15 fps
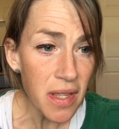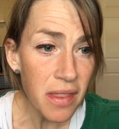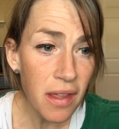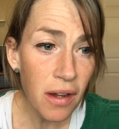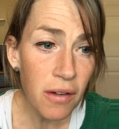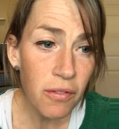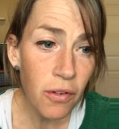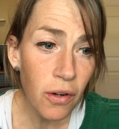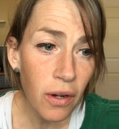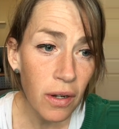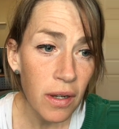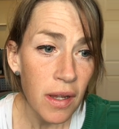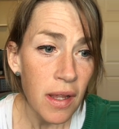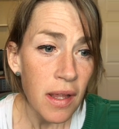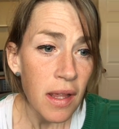
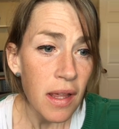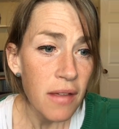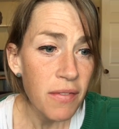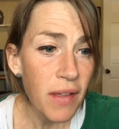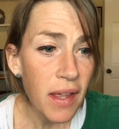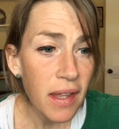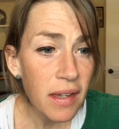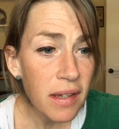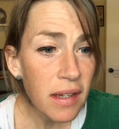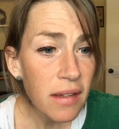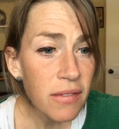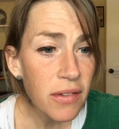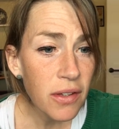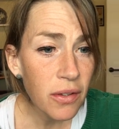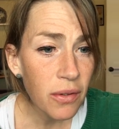Therefore, if any
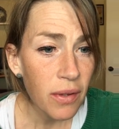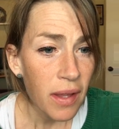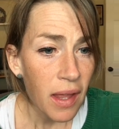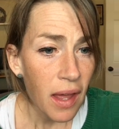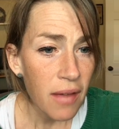of you